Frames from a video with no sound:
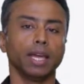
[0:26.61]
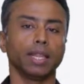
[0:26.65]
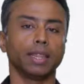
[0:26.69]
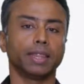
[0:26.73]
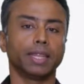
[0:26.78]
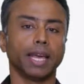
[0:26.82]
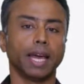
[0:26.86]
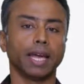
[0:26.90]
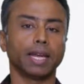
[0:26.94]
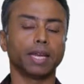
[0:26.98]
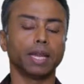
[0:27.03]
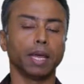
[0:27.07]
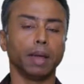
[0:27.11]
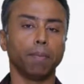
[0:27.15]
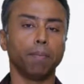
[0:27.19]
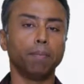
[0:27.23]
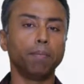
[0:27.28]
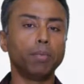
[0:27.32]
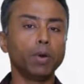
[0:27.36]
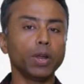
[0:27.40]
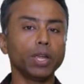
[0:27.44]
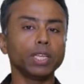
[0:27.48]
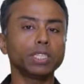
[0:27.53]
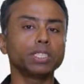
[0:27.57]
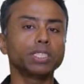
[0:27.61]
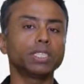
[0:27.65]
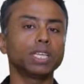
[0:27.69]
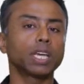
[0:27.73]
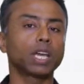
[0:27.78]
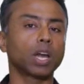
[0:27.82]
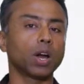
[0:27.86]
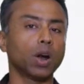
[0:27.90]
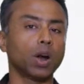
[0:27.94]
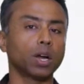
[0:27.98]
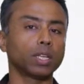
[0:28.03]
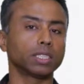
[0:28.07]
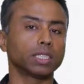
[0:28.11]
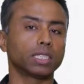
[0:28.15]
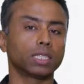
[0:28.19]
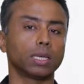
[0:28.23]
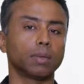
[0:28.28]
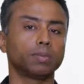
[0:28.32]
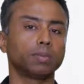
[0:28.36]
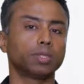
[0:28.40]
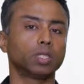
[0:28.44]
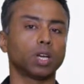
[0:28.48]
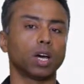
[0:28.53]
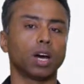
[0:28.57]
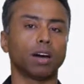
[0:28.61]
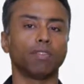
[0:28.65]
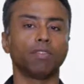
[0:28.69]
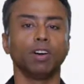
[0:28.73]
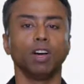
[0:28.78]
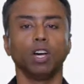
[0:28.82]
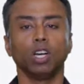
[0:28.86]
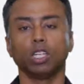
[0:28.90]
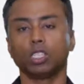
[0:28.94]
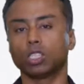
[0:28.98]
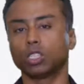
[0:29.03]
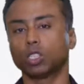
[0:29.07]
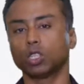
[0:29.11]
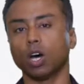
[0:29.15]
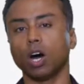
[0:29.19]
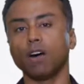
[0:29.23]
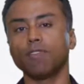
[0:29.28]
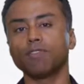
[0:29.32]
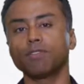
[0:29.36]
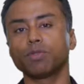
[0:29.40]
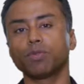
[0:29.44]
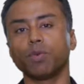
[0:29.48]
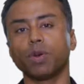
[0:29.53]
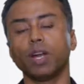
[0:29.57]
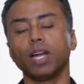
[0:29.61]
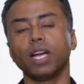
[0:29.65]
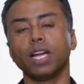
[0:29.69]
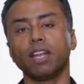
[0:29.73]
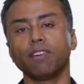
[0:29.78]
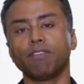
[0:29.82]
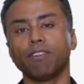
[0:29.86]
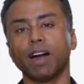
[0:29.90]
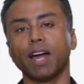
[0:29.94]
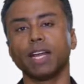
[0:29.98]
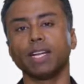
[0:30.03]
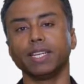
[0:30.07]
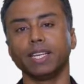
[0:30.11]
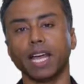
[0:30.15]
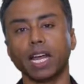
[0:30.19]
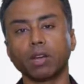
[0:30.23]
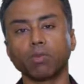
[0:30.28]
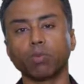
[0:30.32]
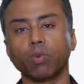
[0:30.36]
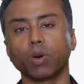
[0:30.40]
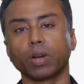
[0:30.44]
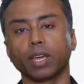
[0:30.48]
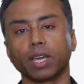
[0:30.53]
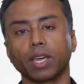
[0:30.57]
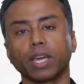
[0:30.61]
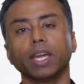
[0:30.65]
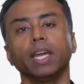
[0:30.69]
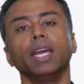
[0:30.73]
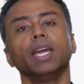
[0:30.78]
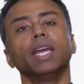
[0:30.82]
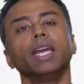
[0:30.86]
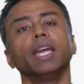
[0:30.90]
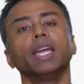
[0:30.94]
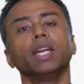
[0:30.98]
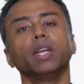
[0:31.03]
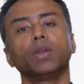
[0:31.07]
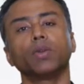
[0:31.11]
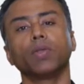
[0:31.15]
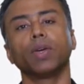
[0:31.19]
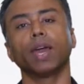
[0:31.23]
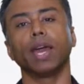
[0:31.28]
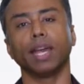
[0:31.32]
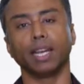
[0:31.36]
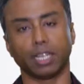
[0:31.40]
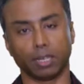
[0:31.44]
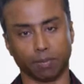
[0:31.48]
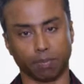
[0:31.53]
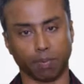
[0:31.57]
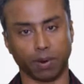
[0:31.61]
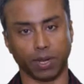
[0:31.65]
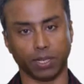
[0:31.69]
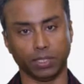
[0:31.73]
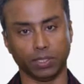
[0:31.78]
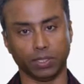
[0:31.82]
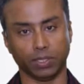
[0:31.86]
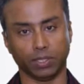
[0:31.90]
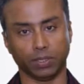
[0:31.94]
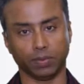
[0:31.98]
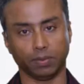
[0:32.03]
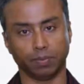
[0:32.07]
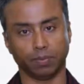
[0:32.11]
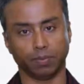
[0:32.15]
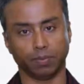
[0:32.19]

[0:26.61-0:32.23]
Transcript: that brings the concepts of software-defined networking into the enterprise.